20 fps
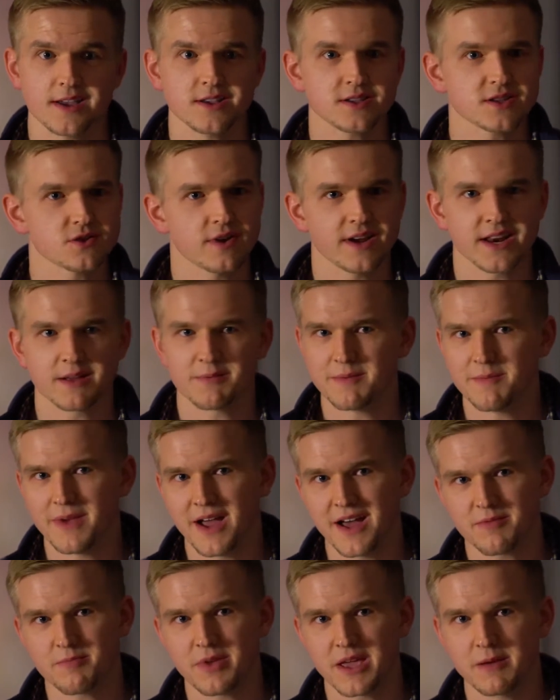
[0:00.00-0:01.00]
I used to write on my
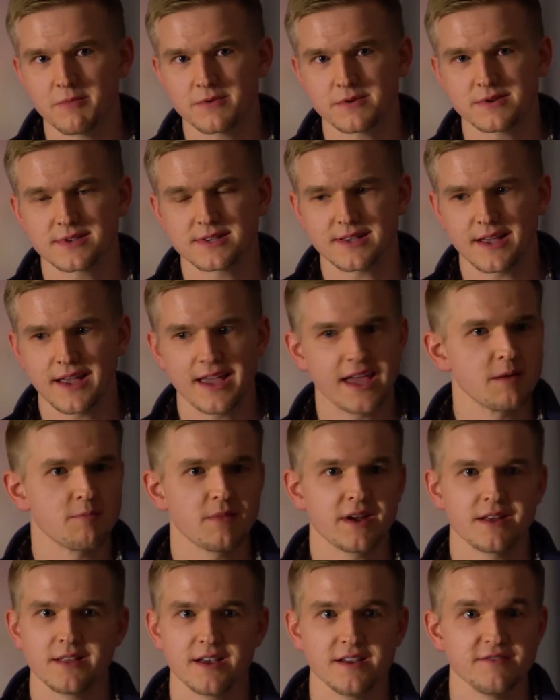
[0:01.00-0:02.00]
math papers, I hate
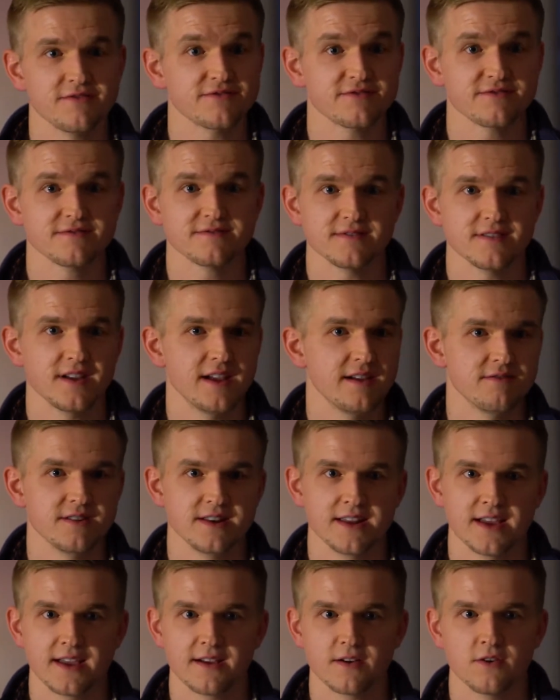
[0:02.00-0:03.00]
my life every
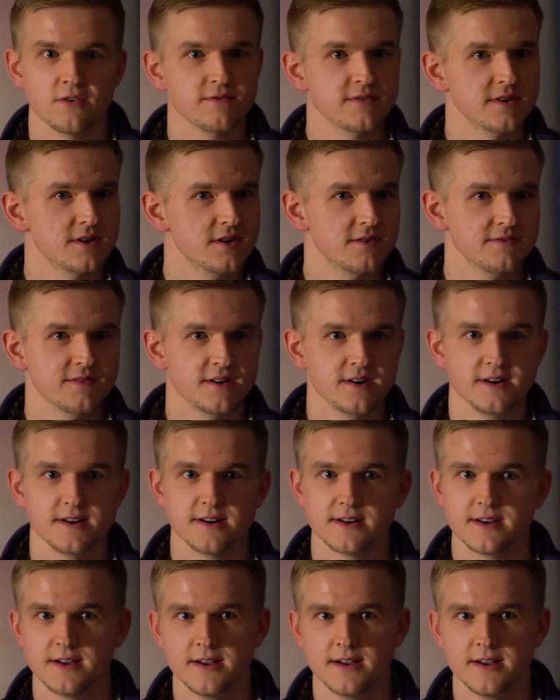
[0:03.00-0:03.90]
day, over and over